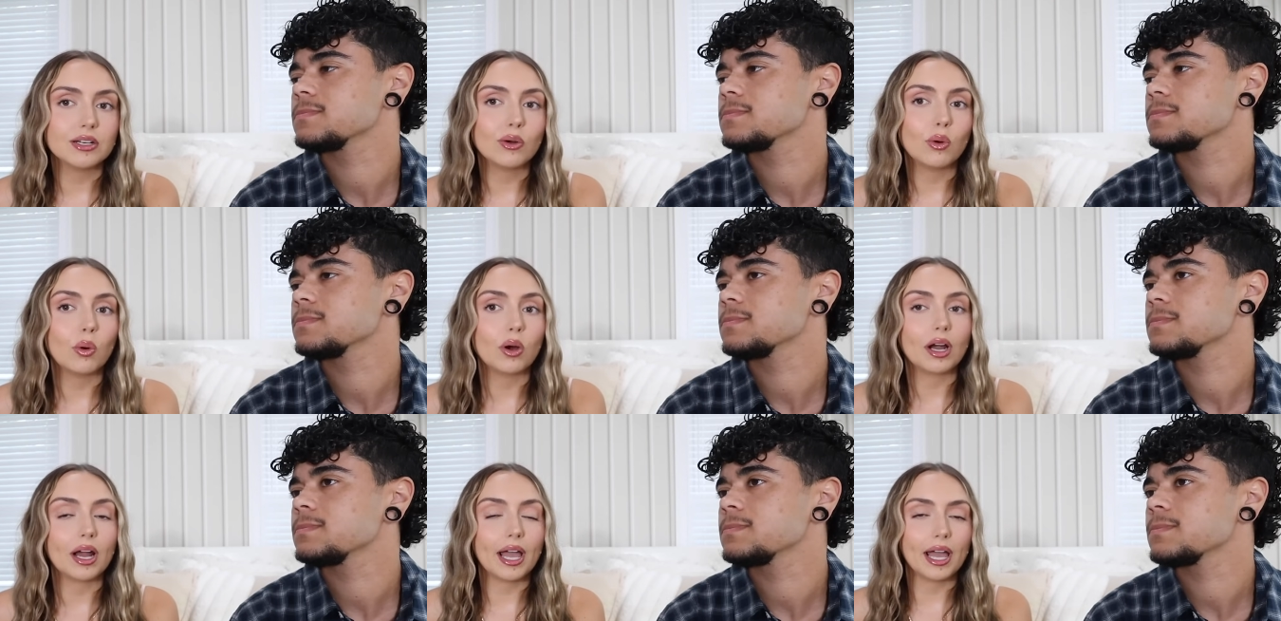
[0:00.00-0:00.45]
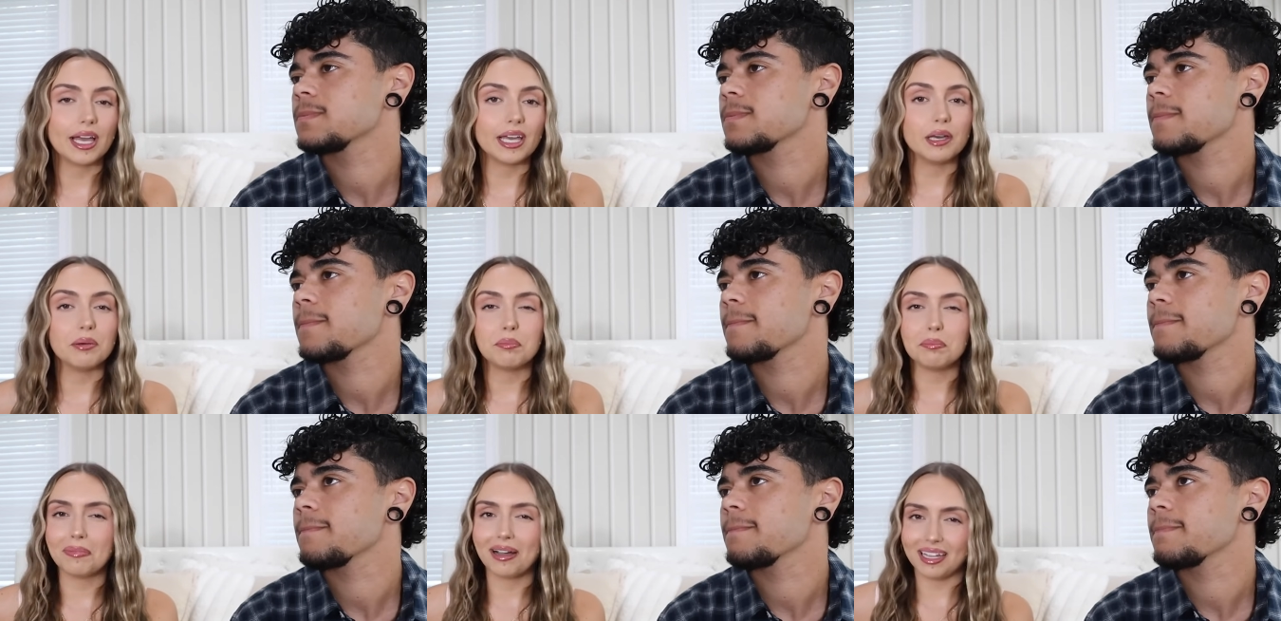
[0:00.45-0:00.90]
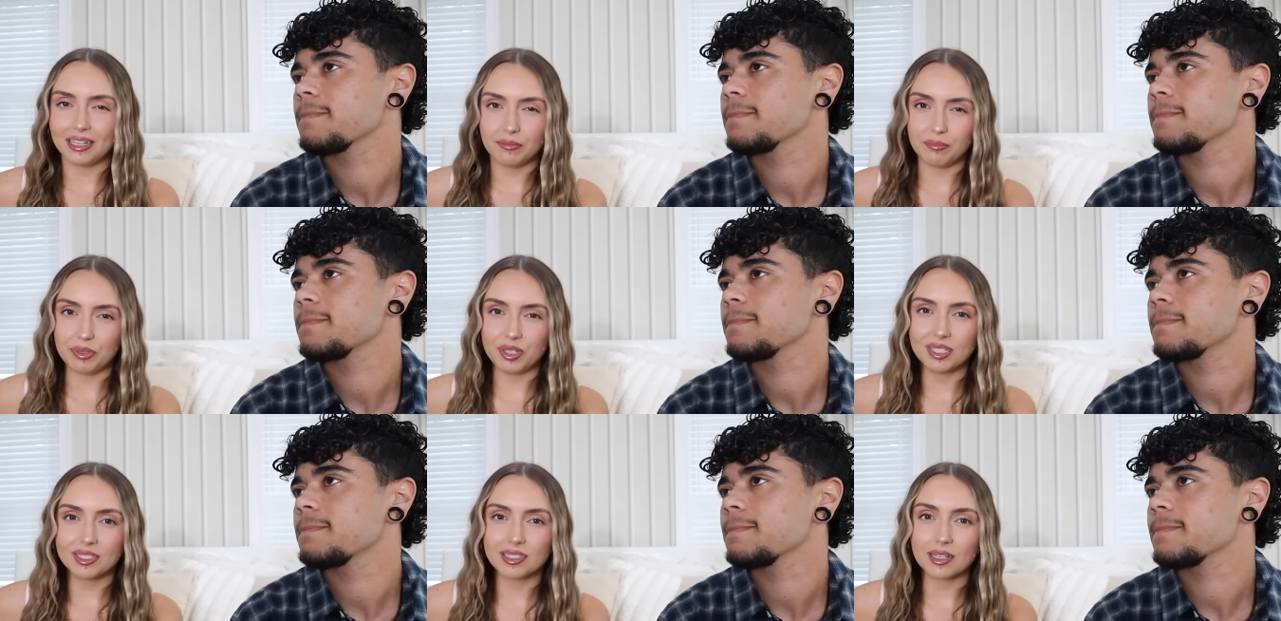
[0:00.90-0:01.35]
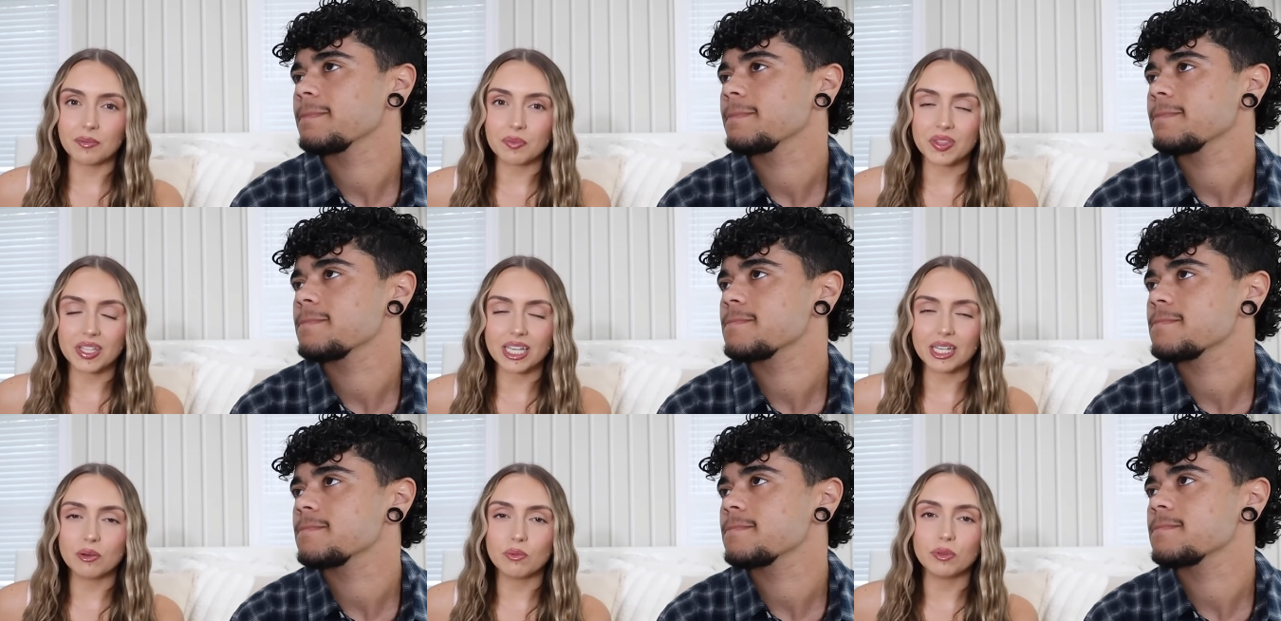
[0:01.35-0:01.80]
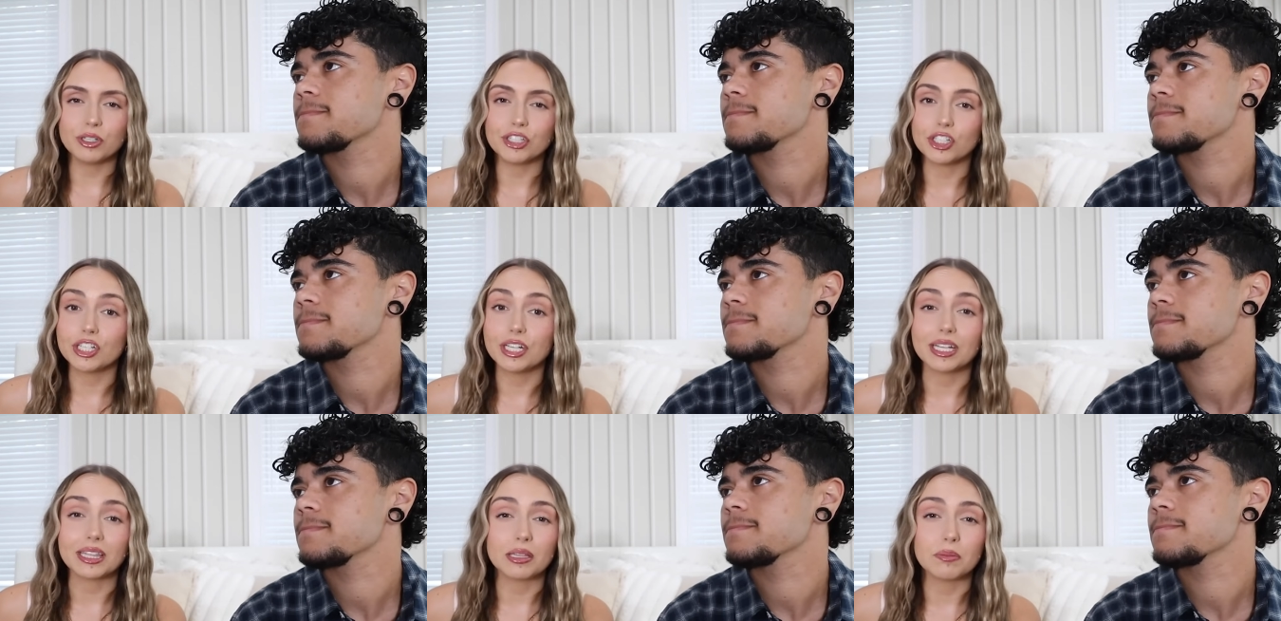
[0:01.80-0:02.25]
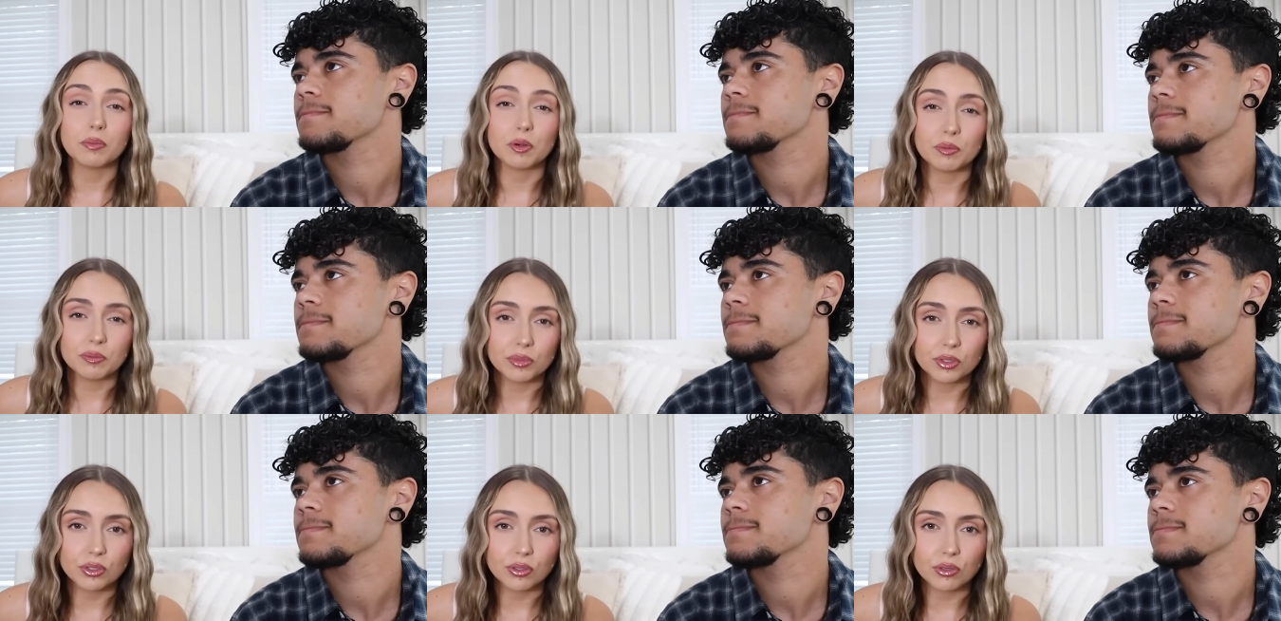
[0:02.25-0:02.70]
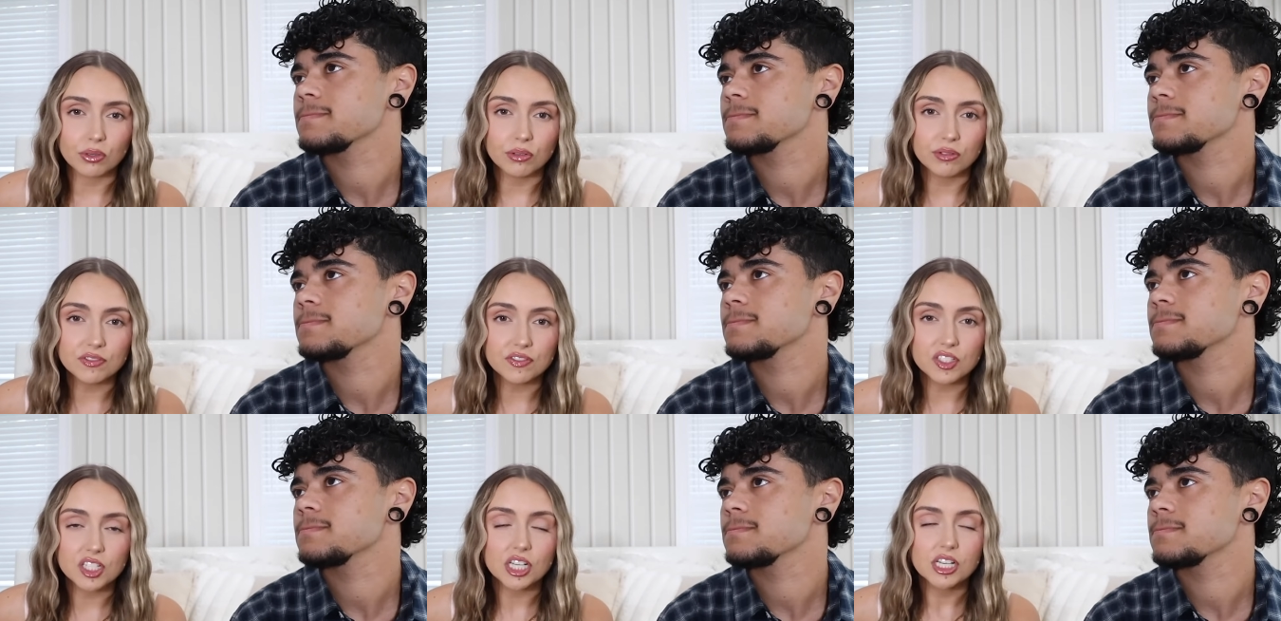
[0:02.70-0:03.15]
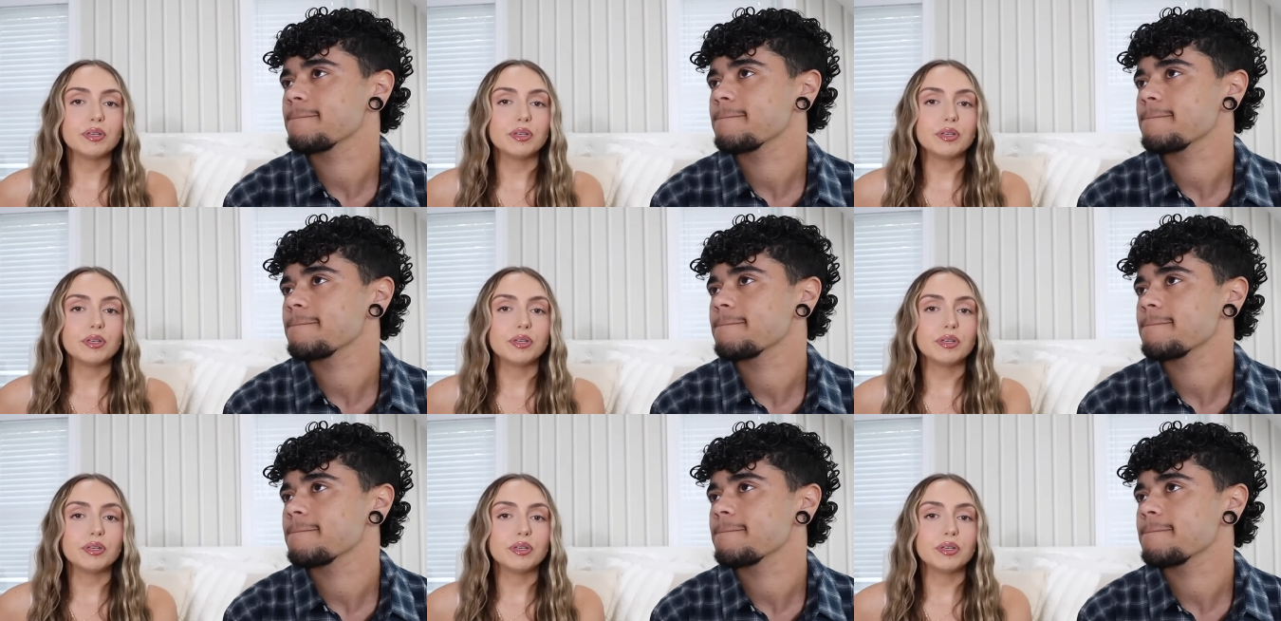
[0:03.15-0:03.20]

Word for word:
Speaker 1: or hey, it might be something. We should get them removed